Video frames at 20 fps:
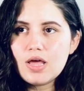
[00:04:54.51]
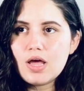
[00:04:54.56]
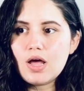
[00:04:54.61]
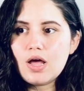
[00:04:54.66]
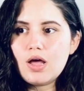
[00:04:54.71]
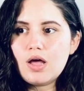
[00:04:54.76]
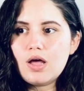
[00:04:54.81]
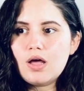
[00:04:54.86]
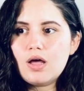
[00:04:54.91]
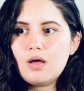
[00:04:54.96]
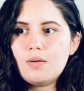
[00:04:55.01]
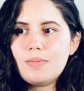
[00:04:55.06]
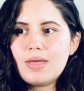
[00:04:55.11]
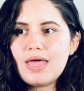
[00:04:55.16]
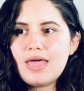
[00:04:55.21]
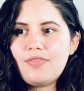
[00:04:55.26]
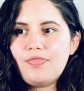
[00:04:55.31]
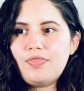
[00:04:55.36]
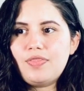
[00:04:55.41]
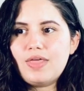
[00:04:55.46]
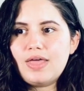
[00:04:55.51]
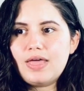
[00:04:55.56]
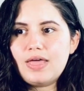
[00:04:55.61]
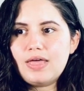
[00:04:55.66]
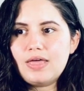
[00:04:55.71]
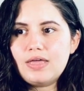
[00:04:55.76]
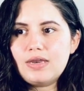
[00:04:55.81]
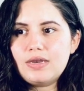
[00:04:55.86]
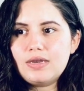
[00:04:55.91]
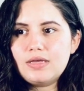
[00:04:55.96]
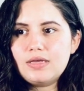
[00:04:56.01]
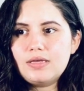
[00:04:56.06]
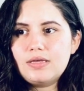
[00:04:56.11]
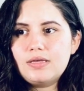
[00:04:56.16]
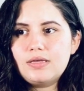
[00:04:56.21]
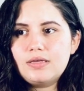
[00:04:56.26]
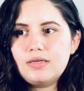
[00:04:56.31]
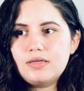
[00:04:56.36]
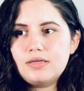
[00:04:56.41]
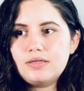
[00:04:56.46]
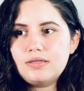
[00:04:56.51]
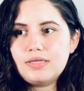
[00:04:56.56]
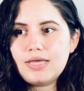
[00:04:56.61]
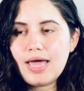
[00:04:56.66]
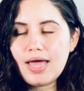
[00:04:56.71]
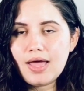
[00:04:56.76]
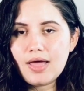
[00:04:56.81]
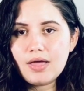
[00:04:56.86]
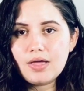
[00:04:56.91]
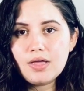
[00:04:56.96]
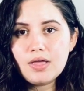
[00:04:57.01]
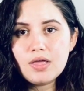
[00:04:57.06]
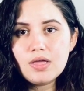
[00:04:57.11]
And then, yeah,